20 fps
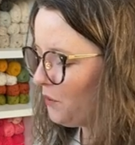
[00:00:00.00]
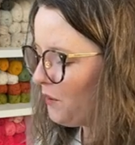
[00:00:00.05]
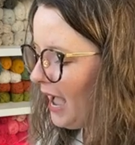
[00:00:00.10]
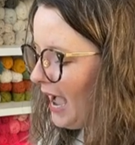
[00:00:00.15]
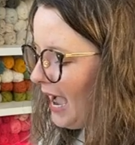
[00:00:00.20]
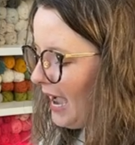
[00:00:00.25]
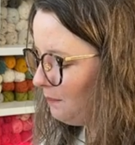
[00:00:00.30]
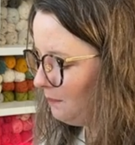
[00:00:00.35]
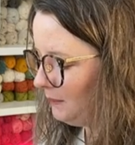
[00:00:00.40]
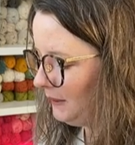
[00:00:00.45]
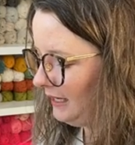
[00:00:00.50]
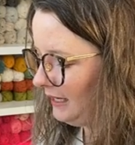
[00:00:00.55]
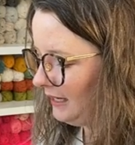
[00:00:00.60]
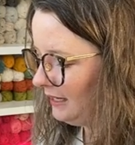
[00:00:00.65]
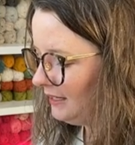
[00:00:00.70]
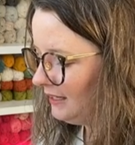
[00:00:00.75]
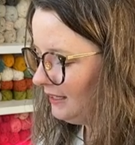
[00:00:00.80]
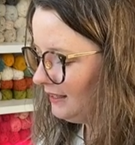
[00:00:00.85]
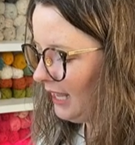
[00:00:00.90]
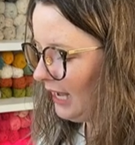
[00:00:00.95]
happy.
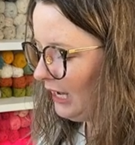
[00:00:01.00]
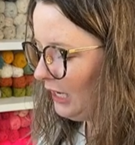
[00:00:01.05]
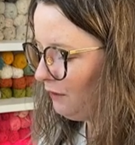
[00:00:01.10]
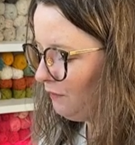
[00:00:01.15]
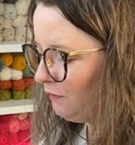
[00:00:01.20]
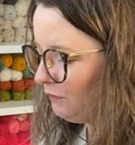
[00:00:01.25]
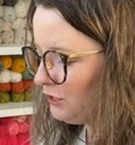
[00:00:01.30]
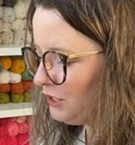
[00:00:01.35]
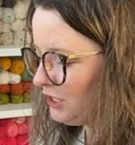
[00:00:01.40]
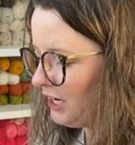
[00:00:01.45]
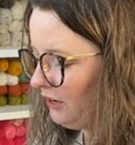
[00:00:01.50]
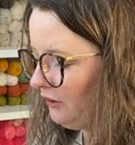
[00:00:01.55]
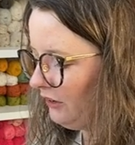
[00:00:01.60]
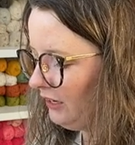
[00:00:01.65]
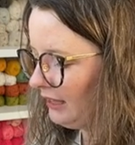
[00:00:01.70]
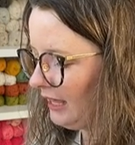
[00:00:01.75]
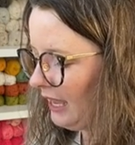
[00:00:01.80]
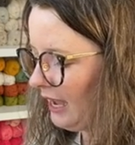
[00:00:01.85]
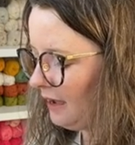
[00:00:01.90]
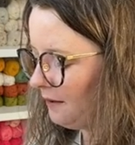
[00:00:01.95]
Thank you for sharing
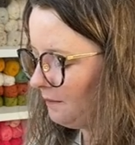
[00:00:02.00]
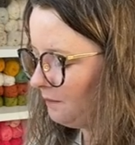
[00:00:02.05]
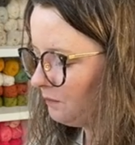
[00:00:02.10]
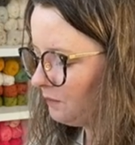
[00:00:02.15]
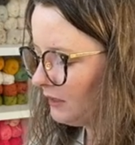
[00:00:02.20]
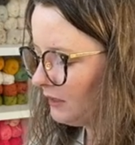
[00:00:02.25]
that.